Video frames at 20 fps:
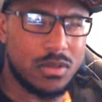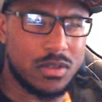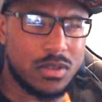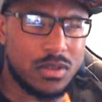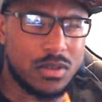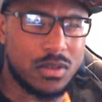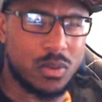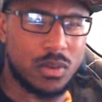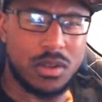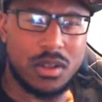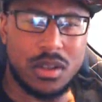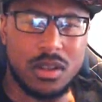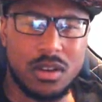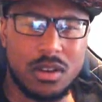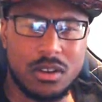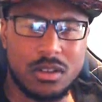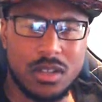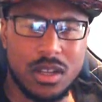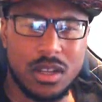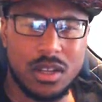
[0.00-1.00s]
20
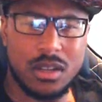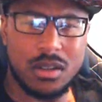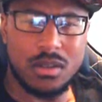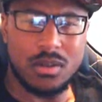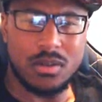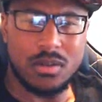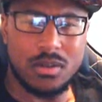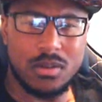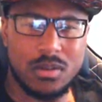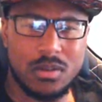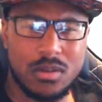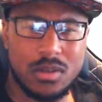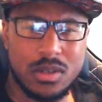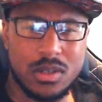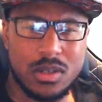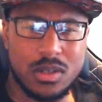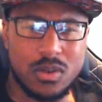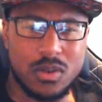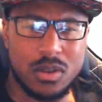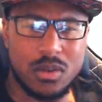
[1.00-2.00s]
years, ain't it?
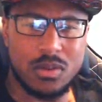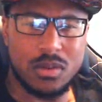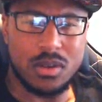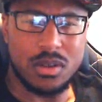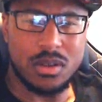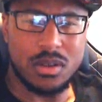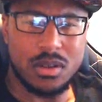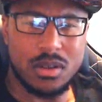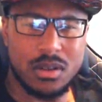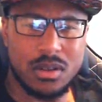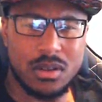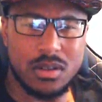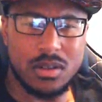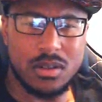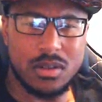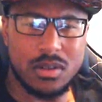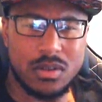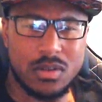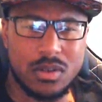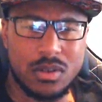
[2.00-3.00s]
21,
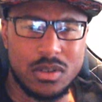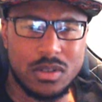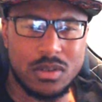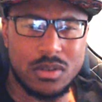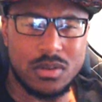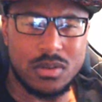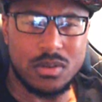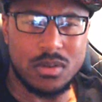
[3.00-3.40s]
22.